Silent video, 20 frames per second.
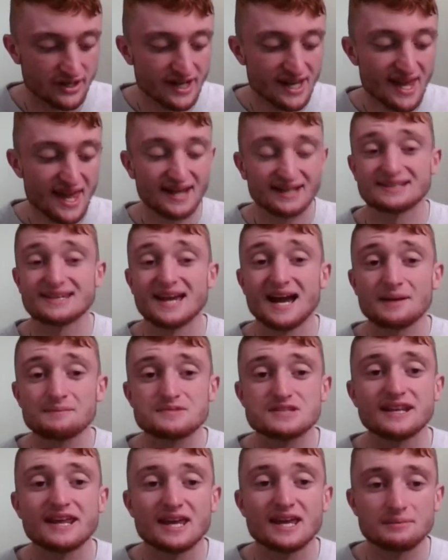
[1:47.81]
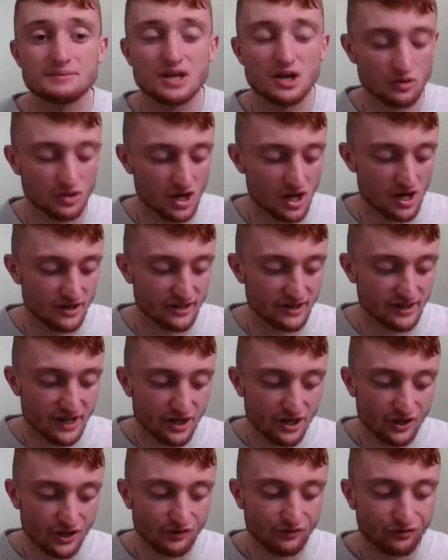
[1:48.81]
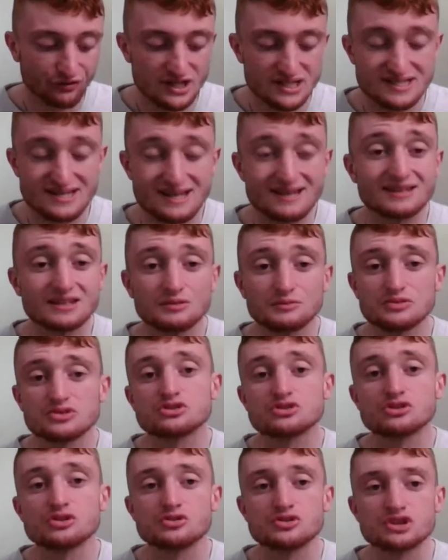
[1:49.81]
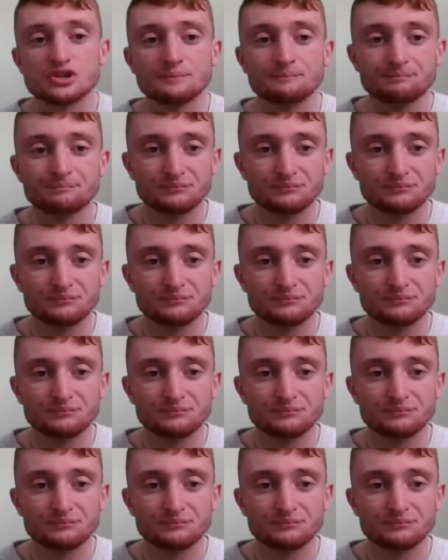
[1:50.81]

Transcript: And Captain Amy O'Connor, her free taking was crucial.